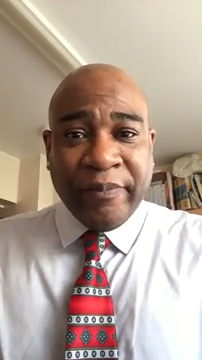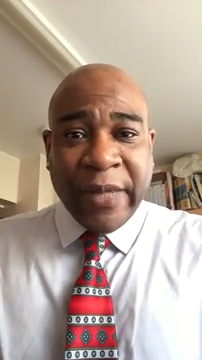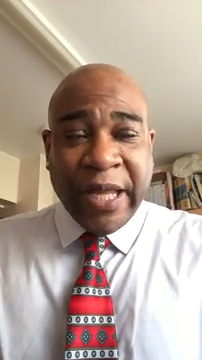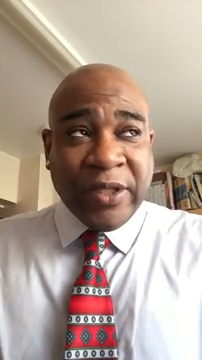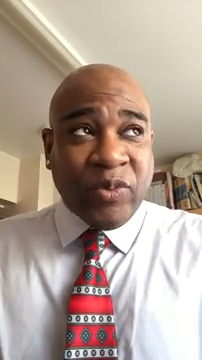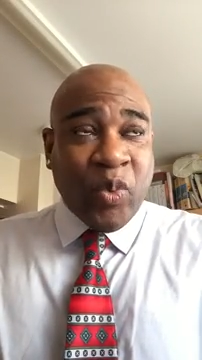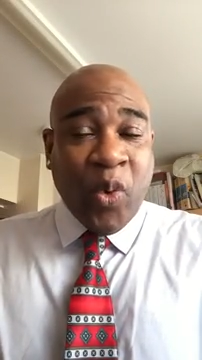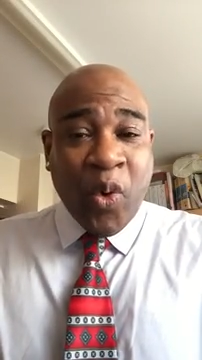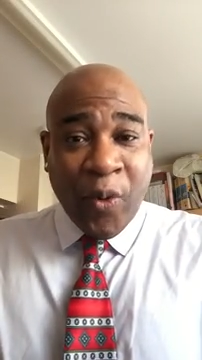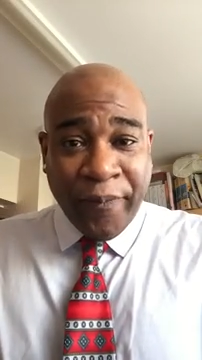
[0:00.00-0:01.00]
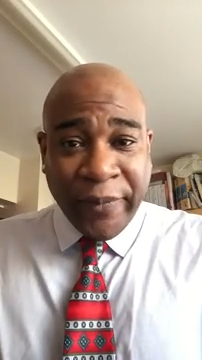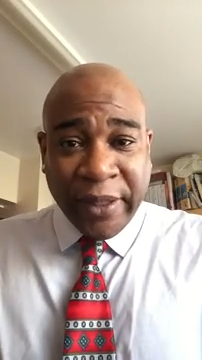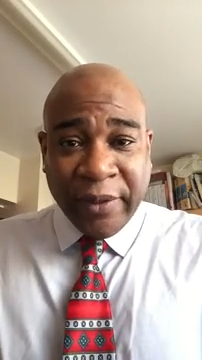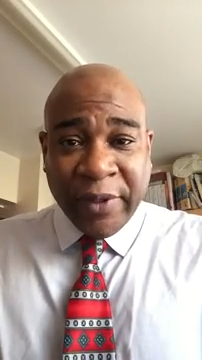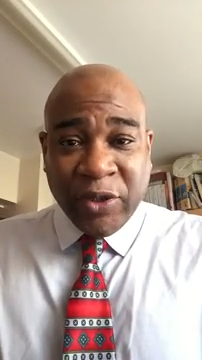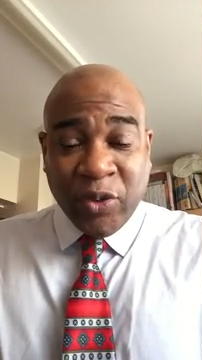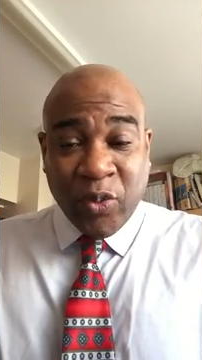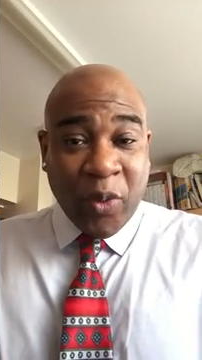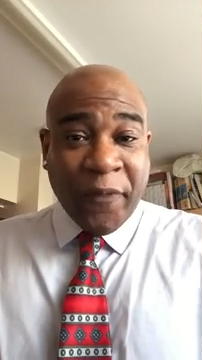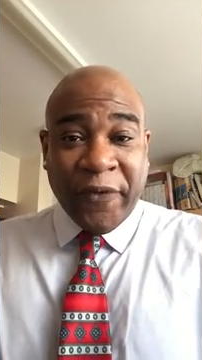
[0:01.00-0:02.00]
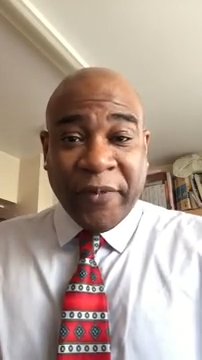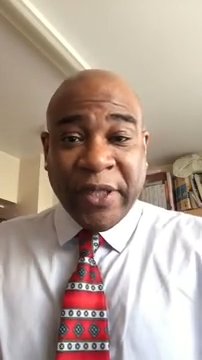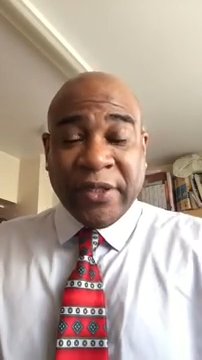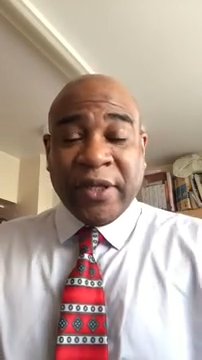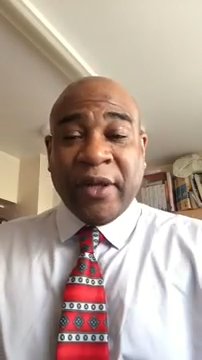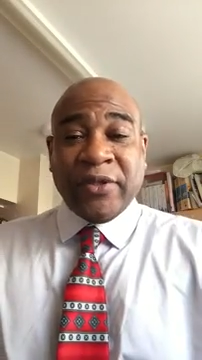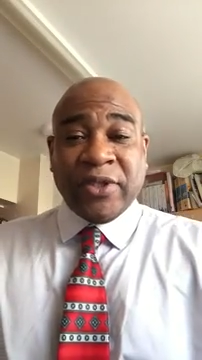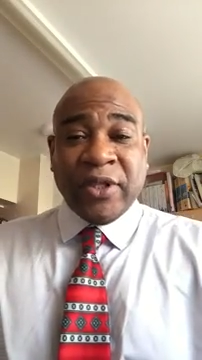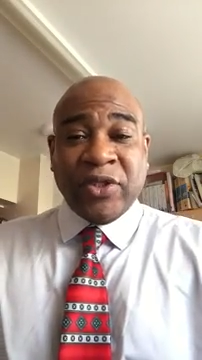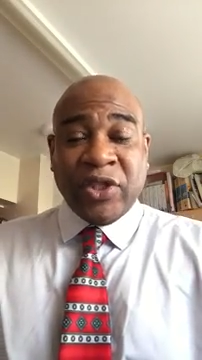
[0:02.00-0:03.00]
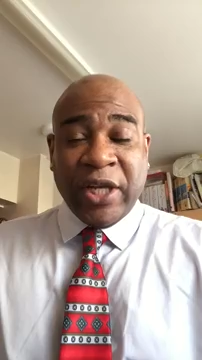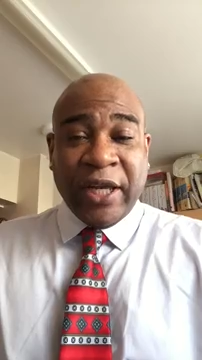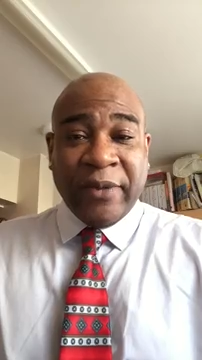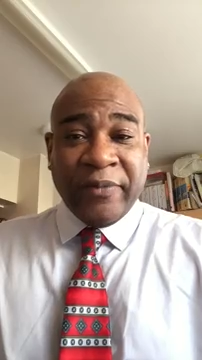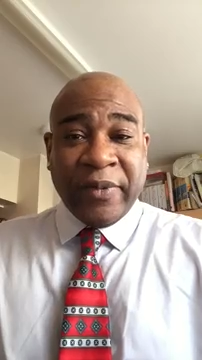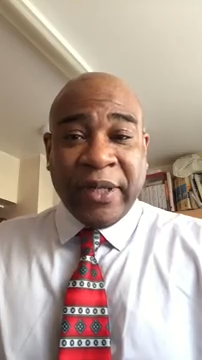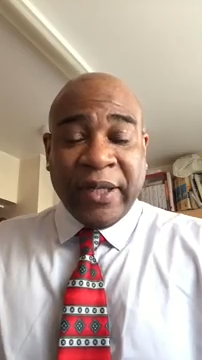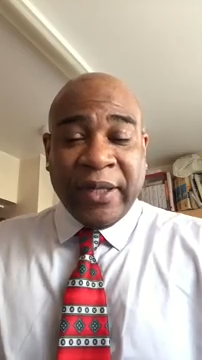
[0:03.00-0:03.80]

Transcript: it's warm, a little bit too warm for me to go to the gym.